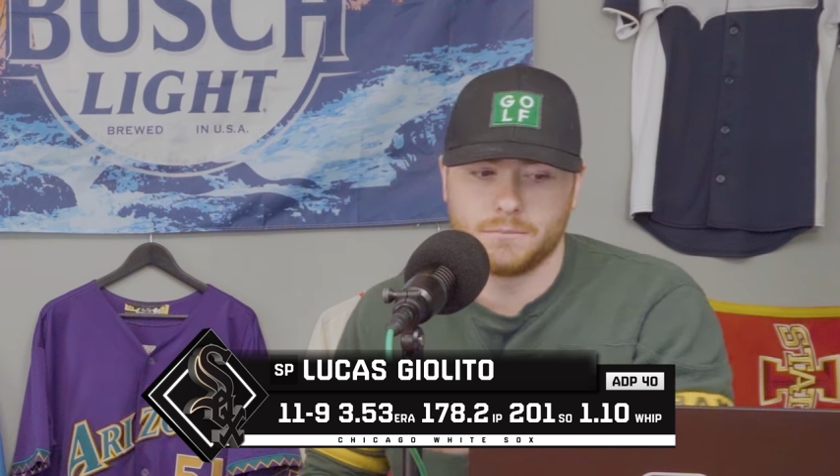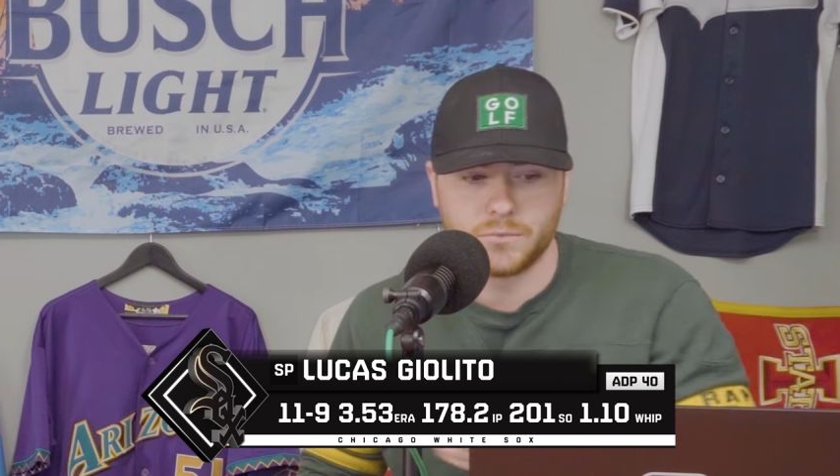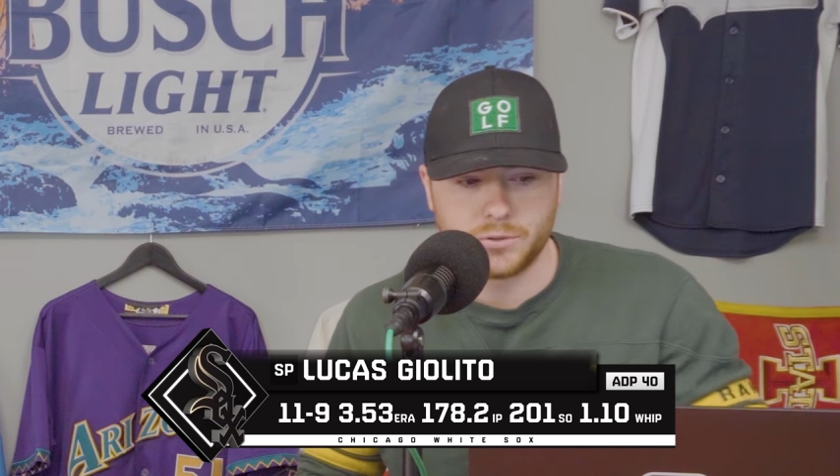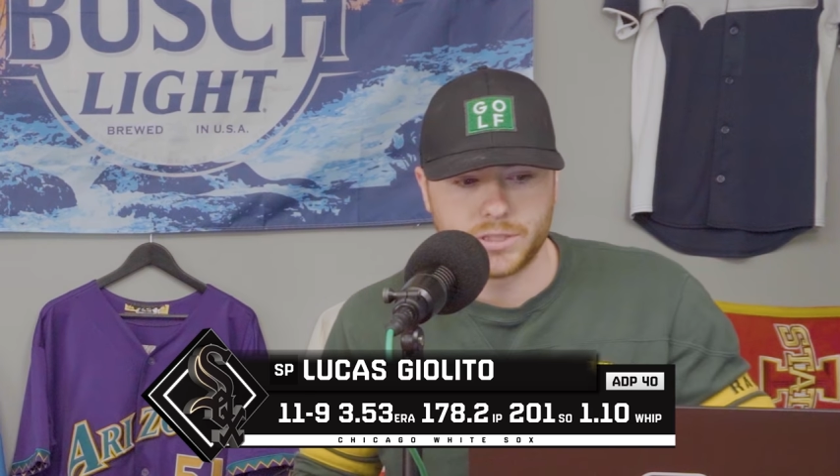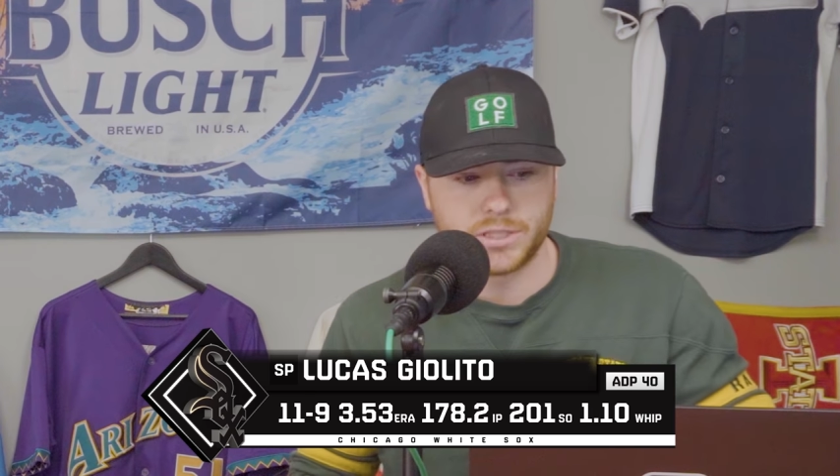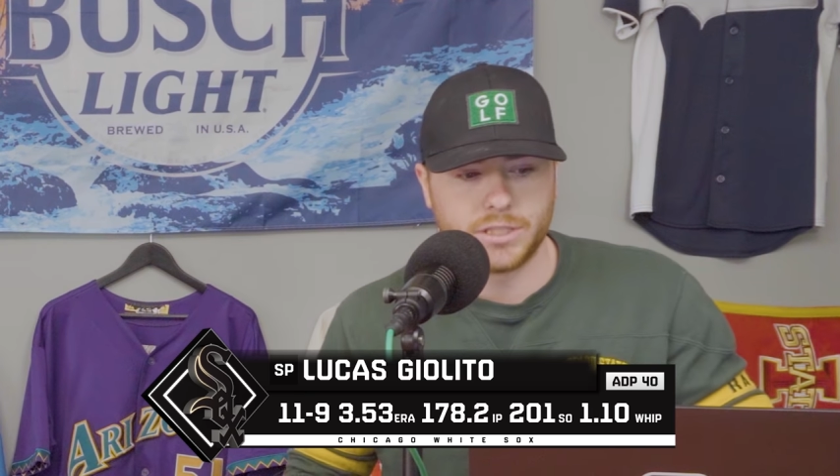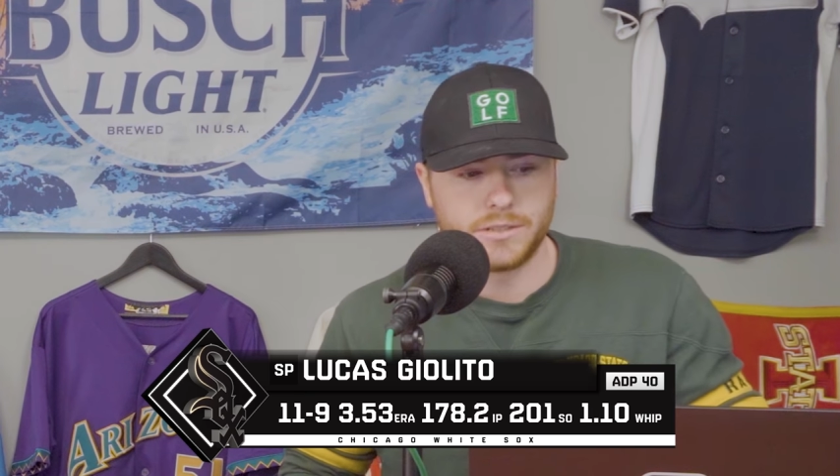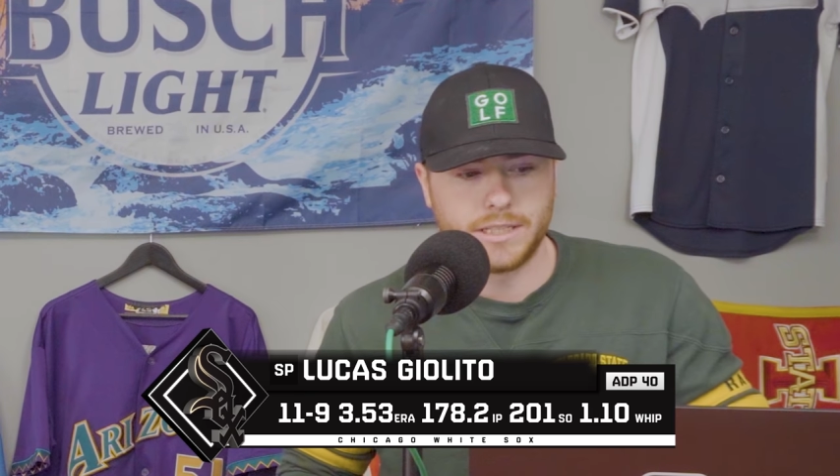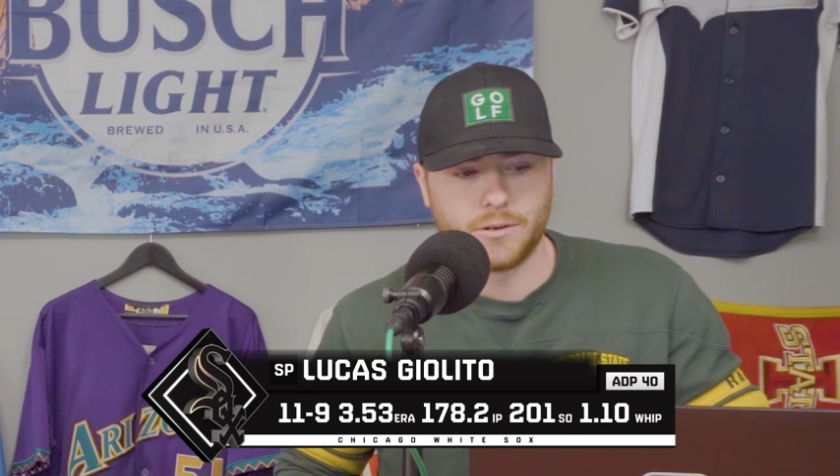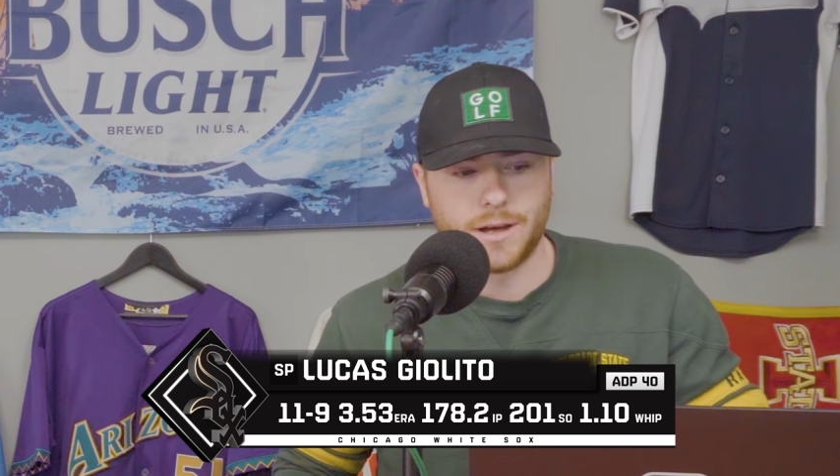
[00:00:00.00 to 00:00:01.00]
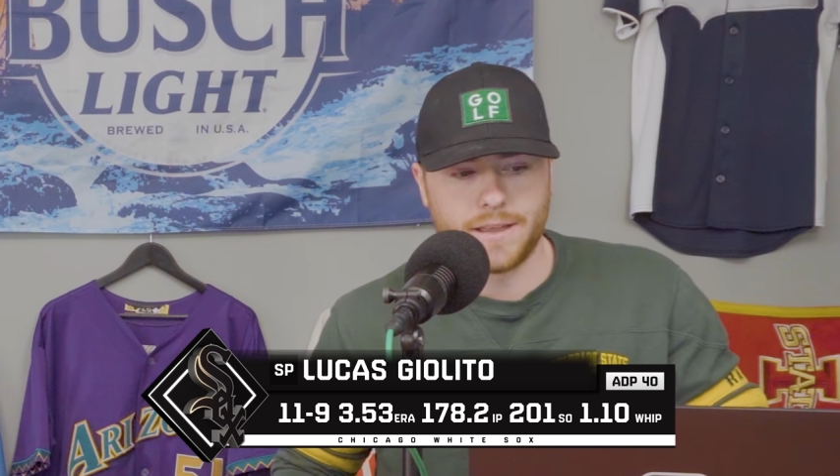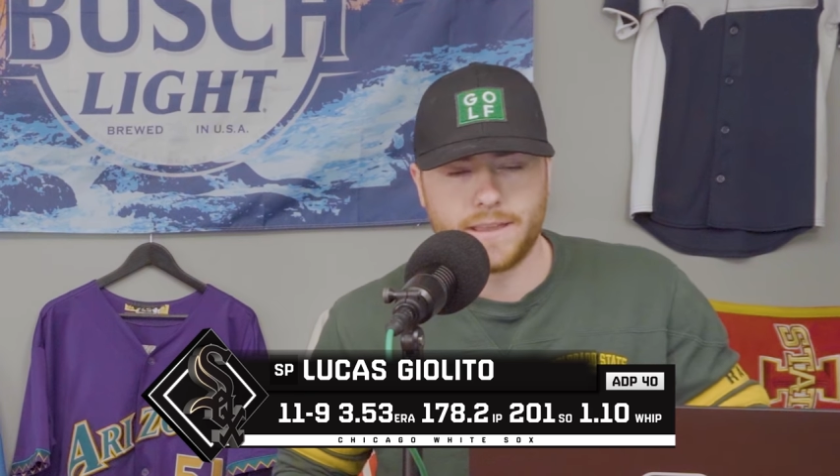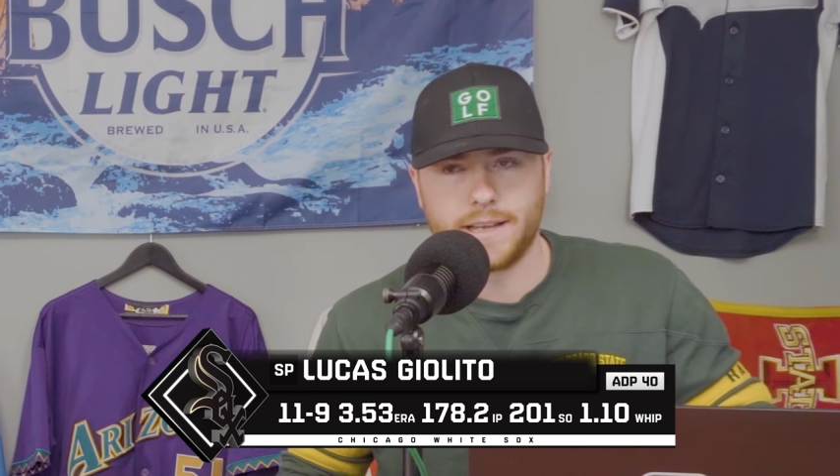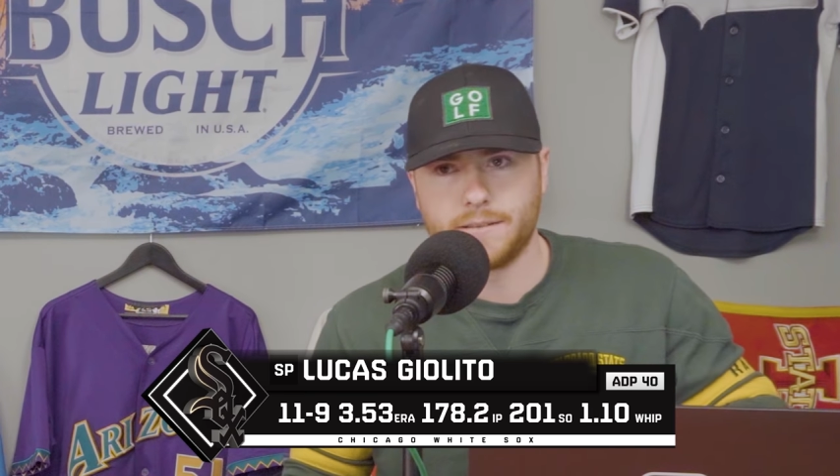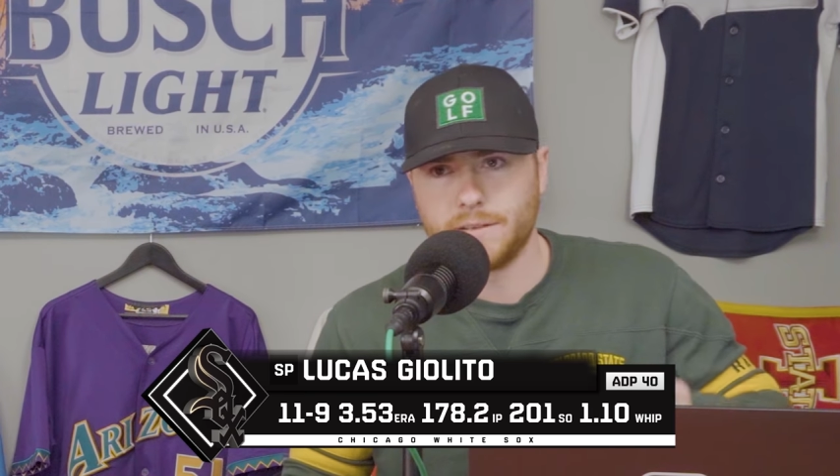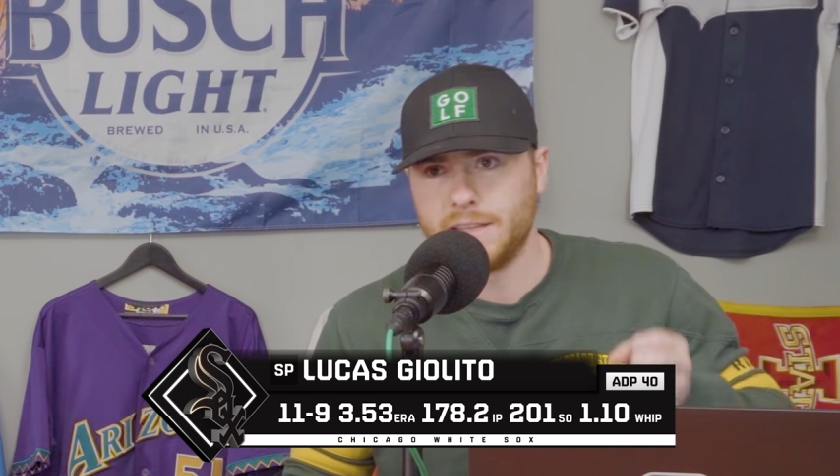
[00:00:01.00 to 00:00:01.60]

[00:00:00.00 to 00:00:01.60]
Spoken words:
Lucas Giolito, I think,